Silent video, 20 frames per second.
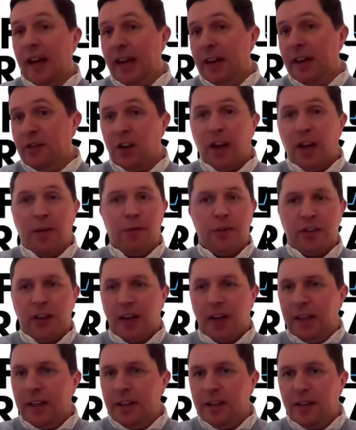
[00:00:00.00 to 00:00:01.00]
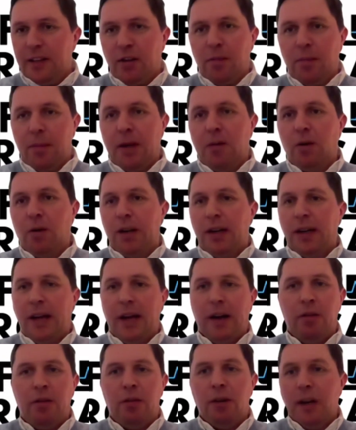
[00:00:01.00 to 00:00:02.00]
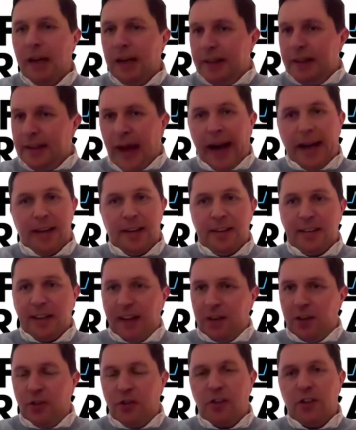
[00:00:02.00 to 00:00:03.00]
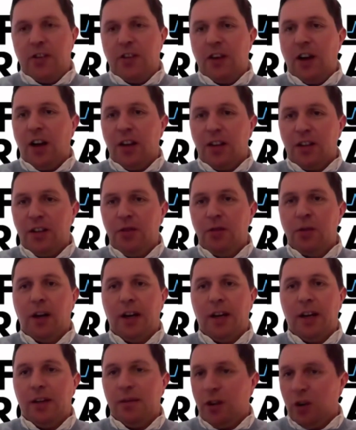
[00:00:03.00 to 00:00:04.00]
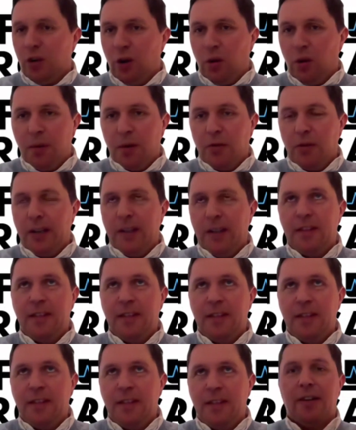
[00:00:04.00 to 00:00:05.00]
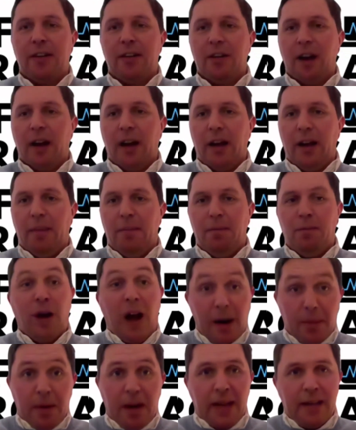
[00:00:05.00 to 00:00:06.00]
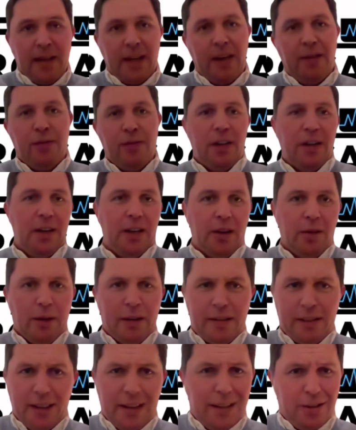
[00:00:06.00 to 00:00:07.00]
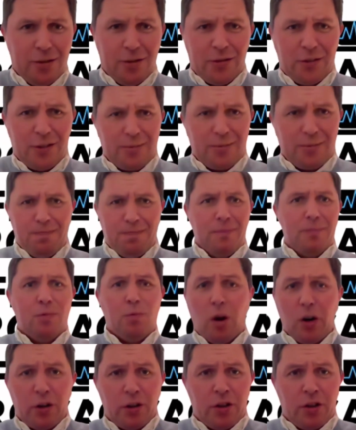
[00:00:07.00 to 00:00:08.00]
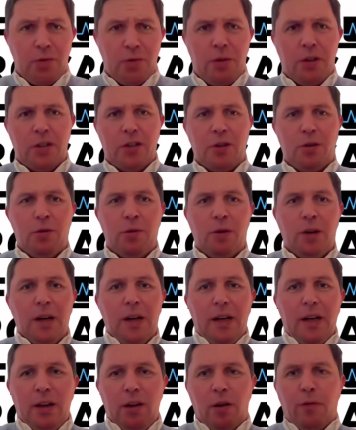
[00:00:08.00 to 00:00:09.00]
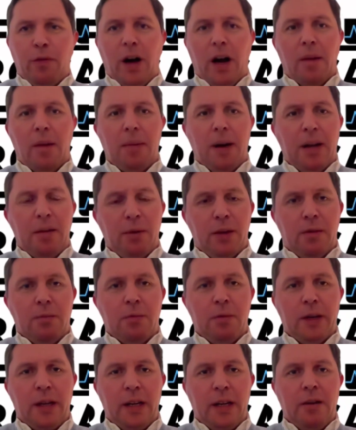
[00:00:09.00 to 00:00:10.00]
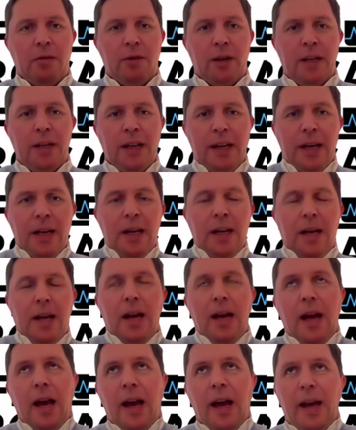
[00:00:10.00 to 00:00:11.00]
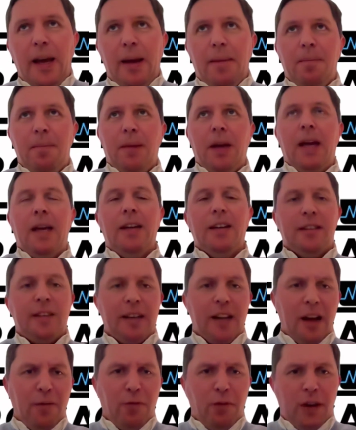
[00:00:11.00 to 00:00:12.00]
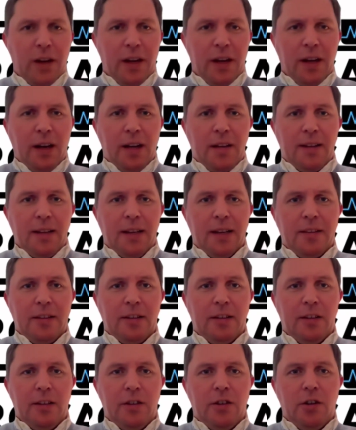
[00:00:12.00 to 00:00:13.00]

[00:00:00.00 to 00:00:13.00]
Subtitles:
aged care facilities are a big one now. Data centers is a hot new kind of global REIT sector. Farmland, even in the US, I think there's one or two that do, farmland within a REIT. In a South African context,